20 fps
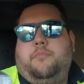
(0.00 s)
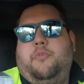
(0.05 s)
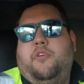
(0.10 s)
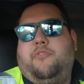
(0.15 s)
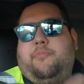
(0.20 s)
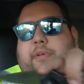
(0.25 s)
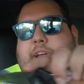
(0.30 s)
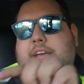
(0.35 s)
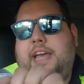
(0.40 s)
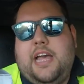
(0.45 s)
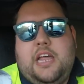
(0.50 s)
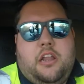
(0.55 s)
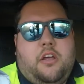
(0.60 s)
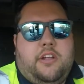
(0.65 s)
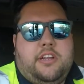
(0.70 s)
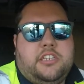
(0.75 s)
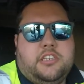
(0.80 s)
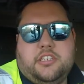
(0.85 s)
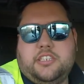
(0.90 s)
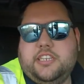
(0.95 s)
move my
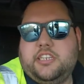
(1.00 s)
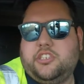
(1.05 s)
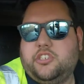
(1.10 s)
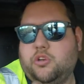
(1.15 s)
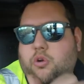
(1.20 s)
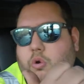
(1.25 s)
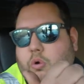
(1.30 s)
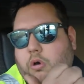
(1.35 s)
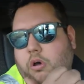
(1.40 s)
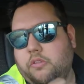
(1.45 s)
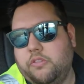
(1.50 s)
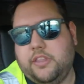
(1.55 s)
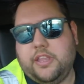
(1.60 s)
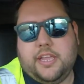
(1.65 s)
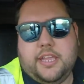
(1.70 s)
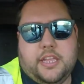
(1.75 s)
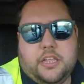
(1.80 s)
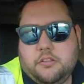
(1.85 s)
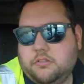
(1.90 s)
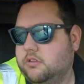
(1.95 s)
airlines because it's caught on
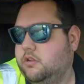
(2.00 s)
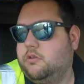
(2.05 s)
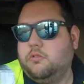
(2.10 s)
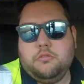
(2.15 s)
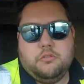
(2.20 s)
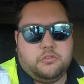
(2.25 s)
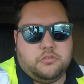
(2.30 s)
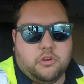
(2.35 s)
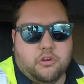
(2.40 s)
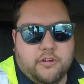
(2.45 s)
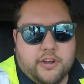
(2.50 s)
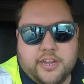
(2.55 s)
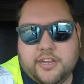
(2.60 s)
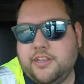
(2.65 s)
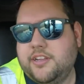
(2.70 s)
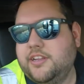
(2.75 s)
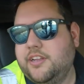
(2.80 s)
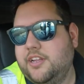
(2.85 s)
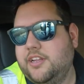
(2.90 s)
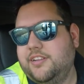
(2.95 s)
the. Sorry.
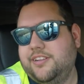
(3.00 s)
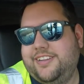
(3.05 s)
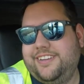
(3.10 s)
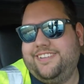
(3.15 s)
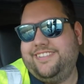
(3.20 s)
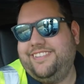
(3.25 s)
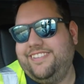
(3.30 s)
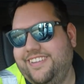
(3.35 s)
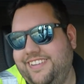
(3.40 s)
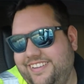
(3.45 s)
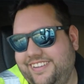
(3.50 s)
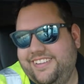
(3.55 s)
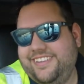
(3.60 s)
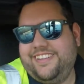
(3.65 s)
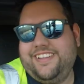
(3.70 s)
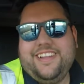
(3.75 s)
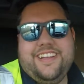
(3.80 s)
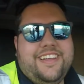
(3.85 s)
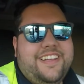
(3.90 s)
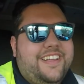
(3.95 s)

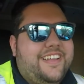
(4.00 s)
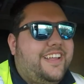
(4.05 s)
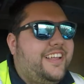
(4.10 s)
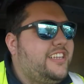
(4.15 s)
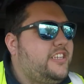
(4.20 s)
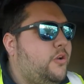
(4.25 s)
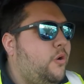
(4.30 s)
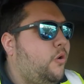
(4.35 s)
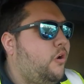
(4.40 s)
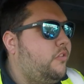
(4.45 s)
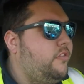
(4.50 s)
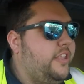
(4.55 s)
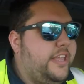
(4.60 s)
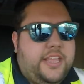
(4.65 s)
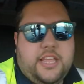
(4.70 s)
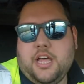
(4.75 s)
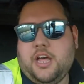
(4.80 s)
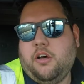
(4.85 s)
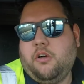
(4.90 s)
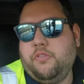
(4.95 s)
It's caught on
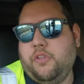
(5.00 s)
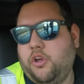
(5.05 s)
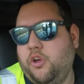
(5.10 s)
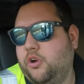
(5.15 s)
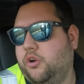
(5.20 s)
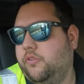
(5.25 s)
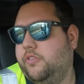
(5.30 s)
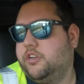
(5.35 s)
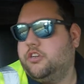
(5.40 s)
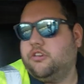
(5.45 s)
the hook on the